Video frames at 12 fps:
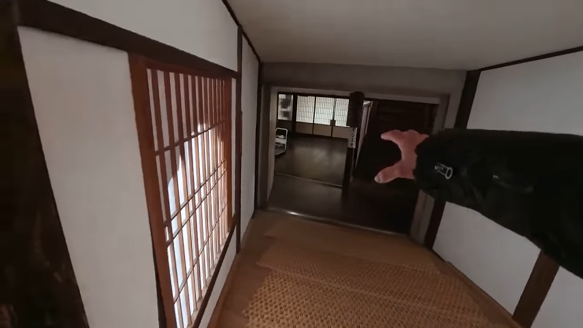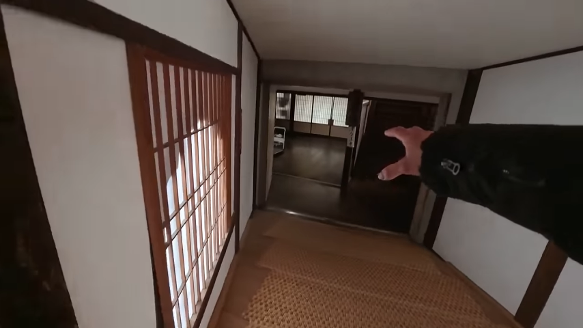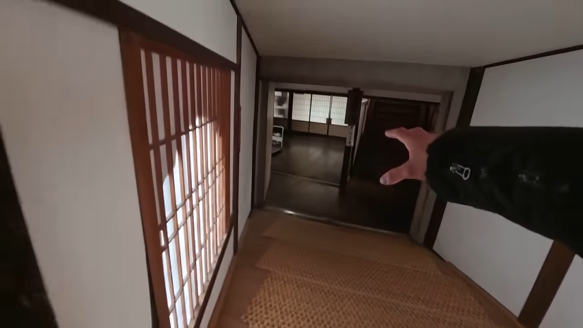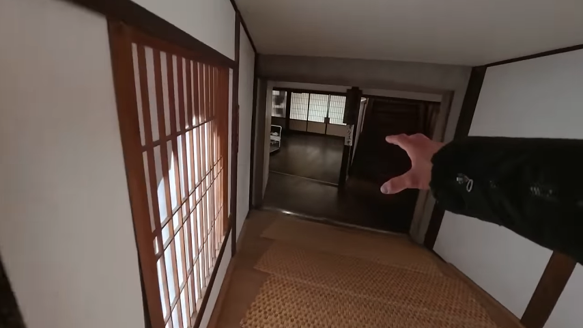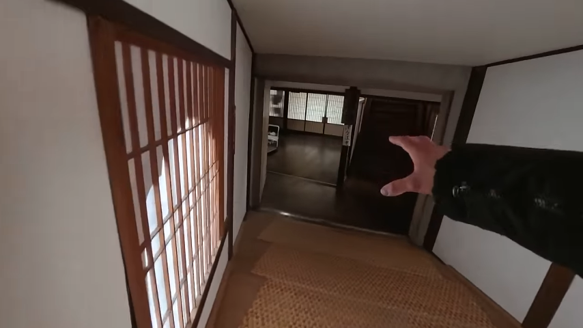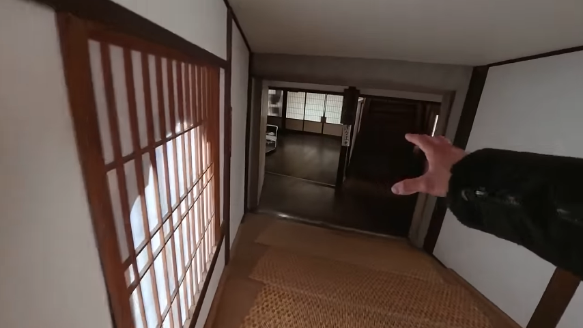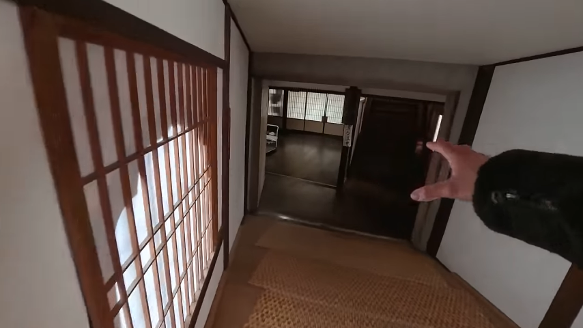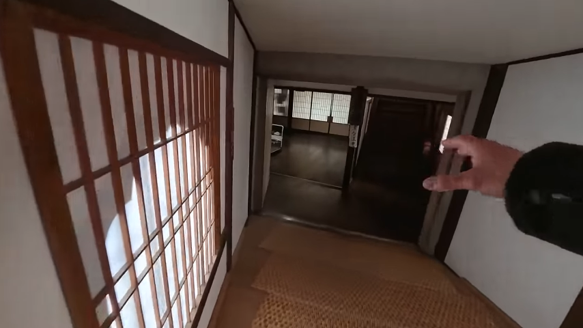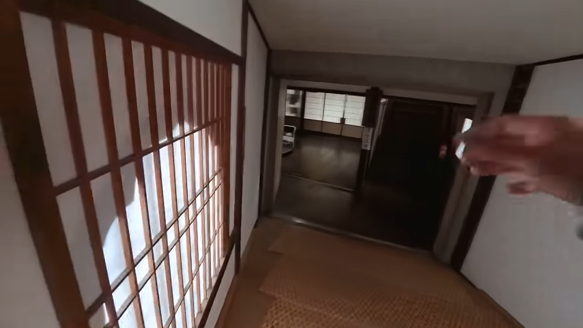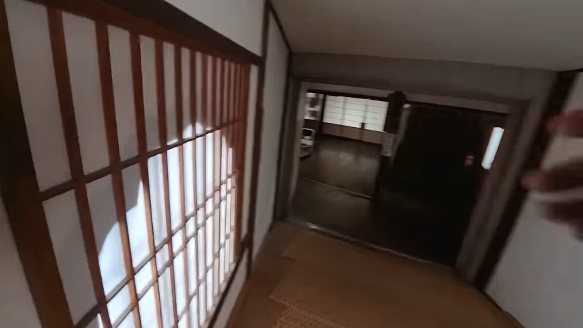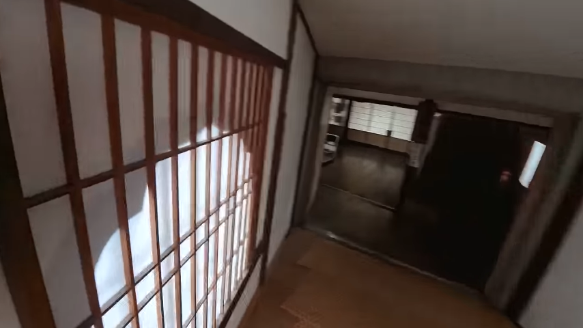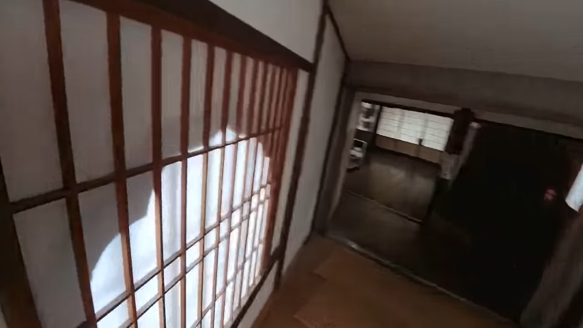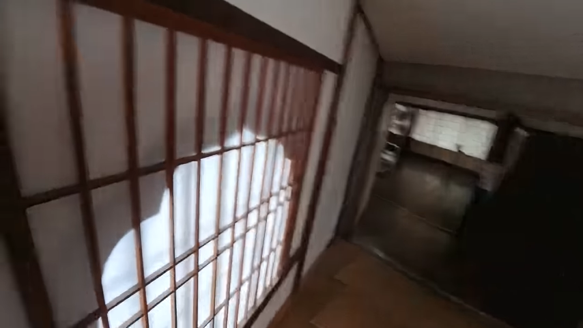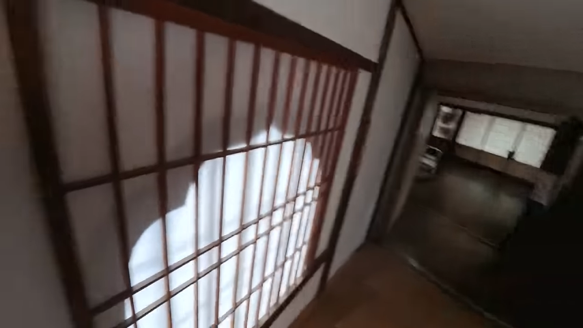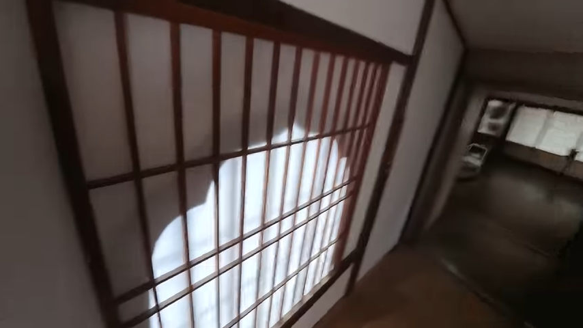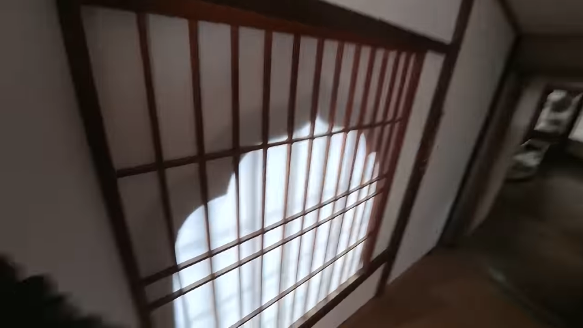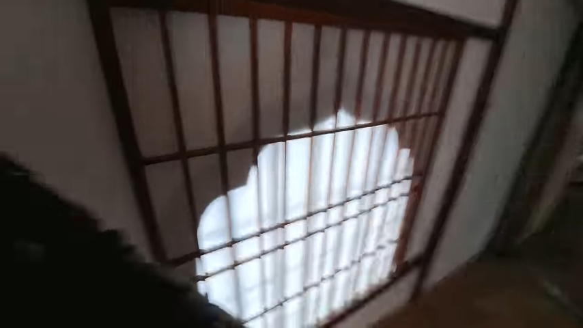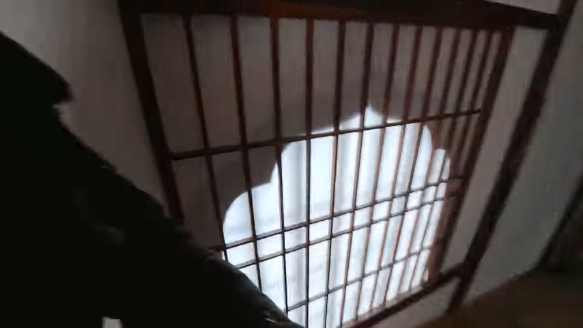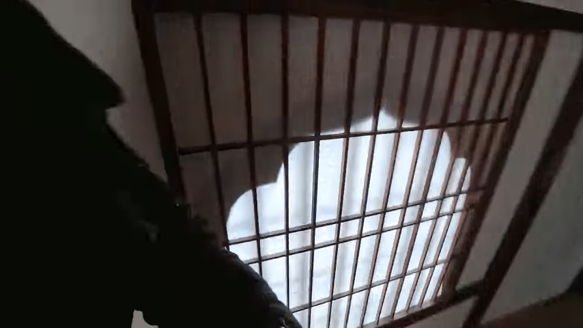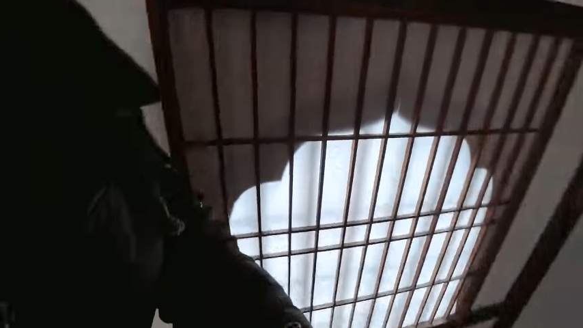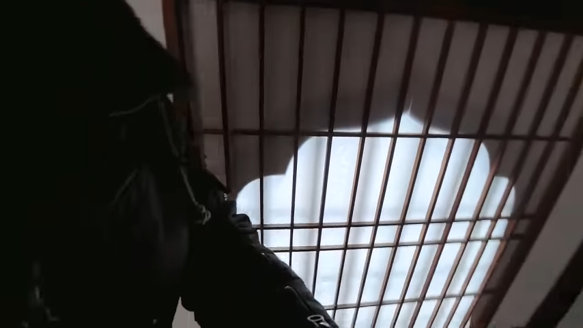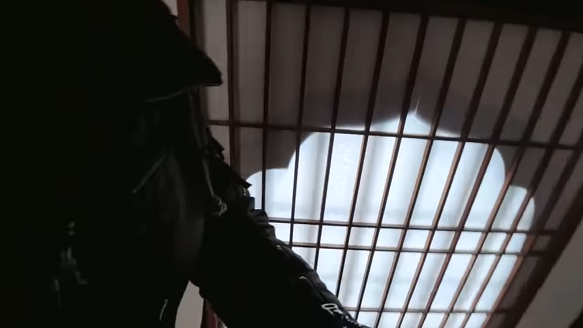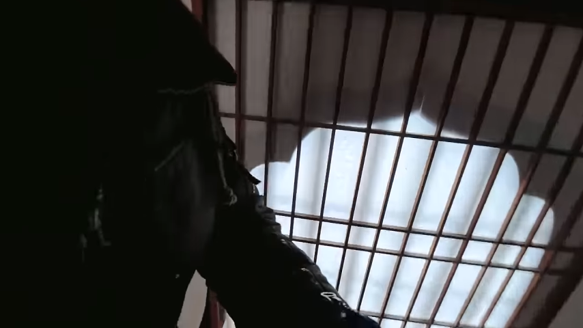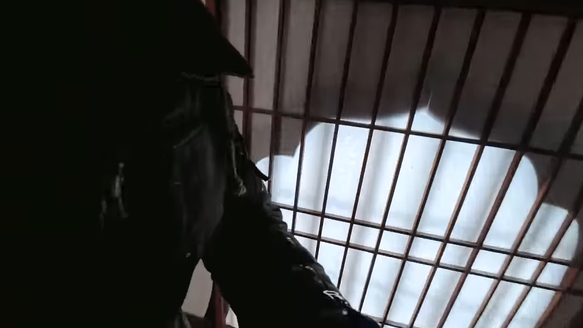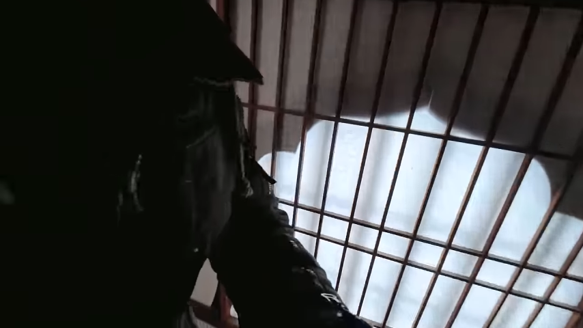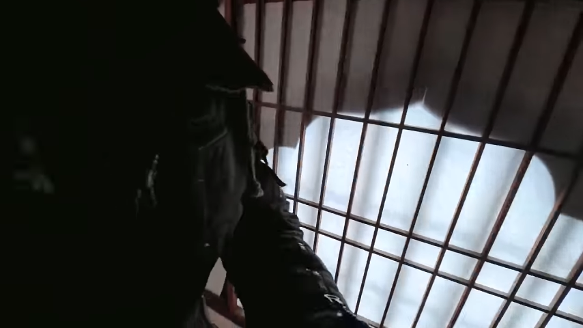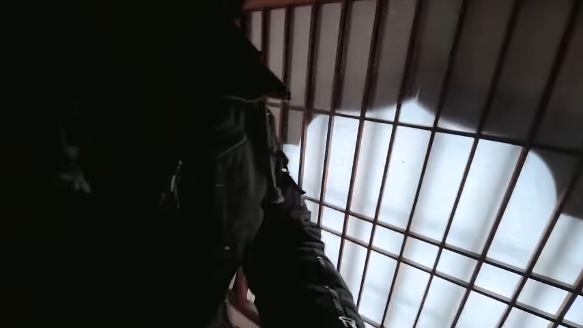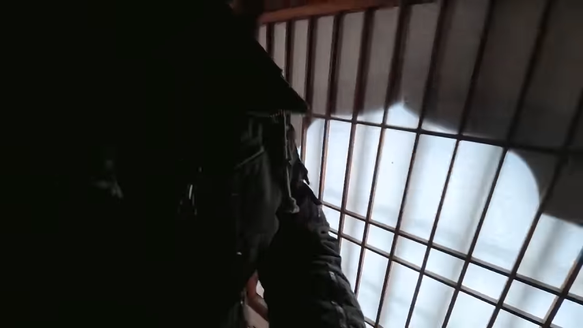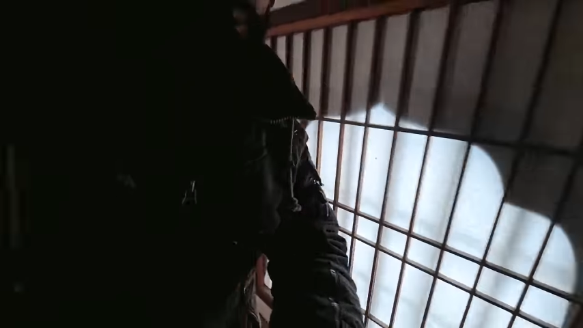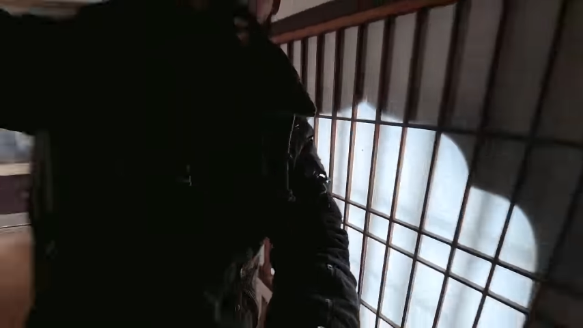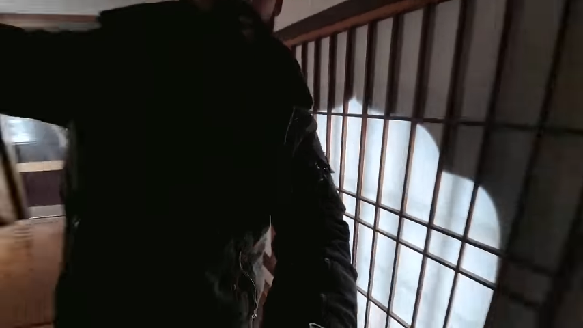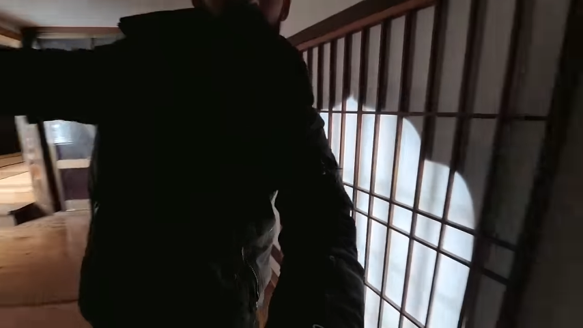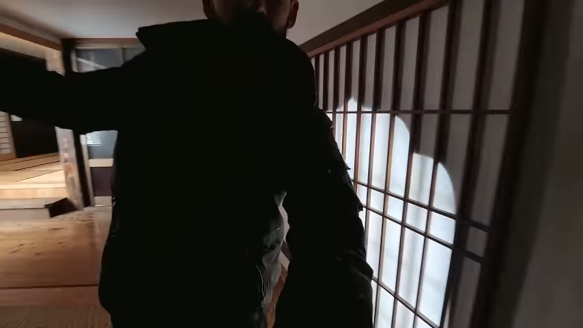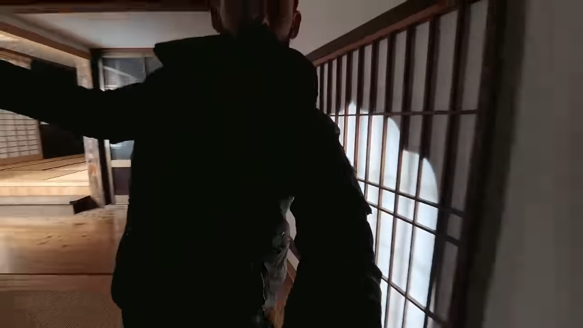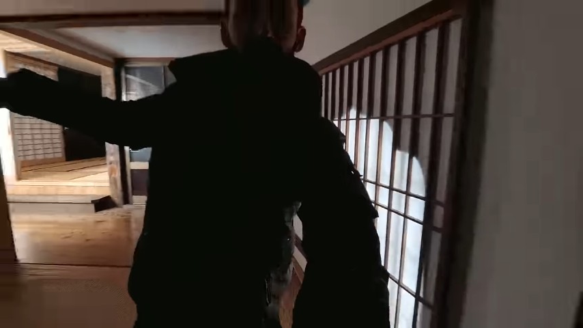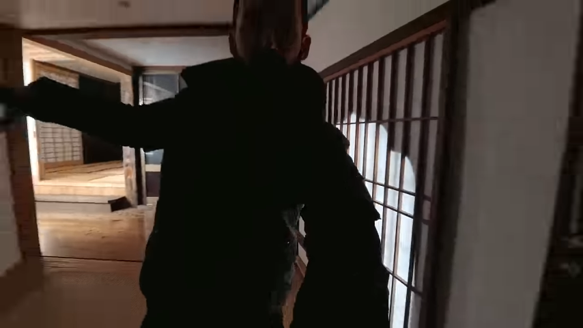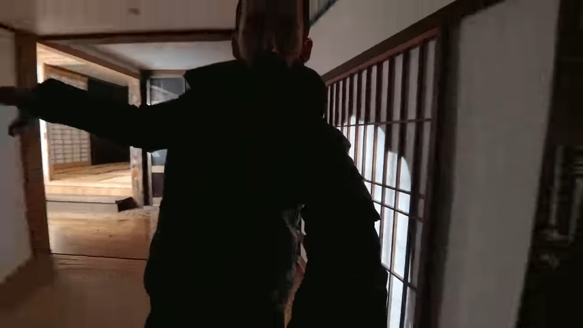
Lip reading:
No face is visible, so there are no lips to read.